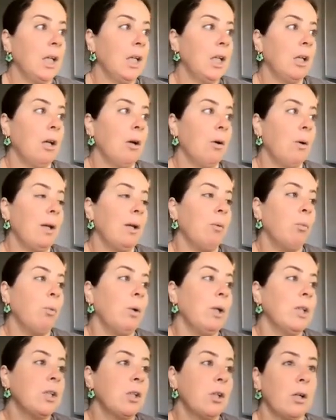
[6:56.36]
in
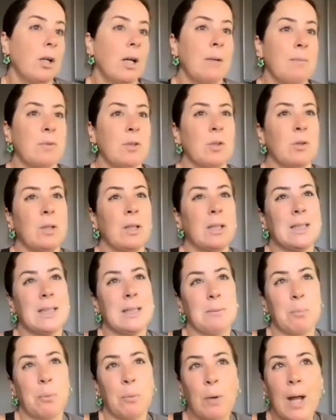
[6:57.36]
winter, I'm doing
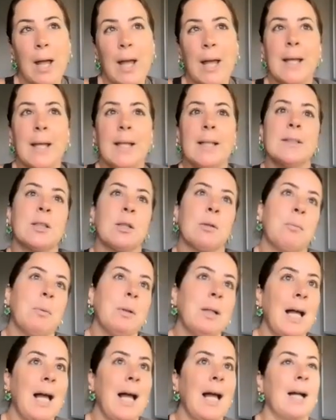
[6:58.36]
deep reds or
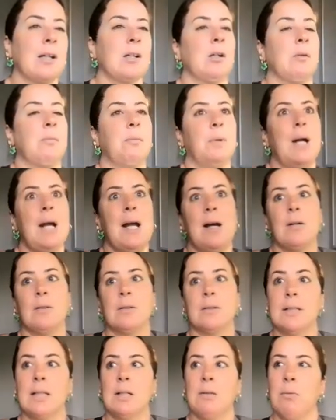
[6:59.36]
black or
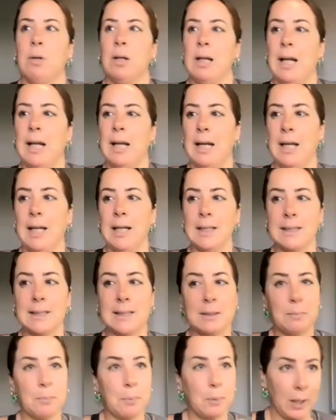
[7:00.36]
browns. And when I hit
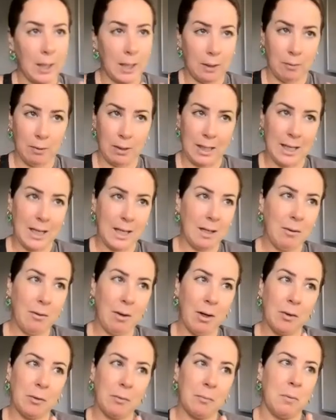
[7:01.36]
spring, when I hit
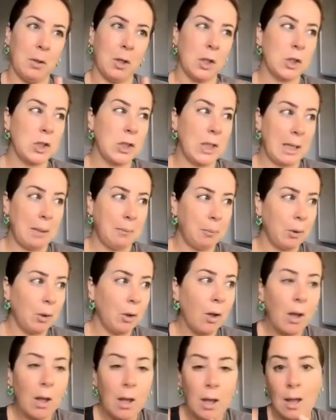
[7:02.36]
around March,
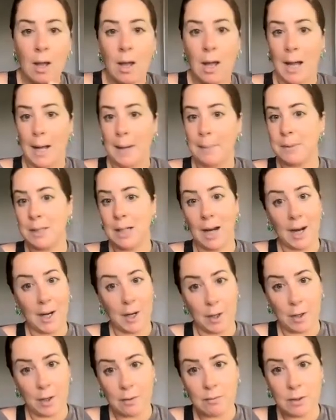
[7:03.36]
April, I'm
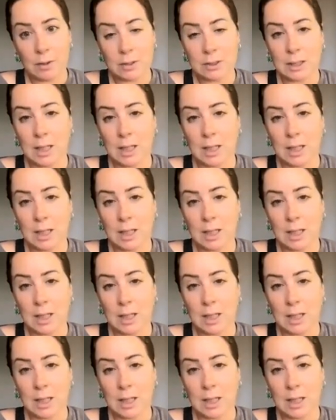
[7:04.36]
tired of those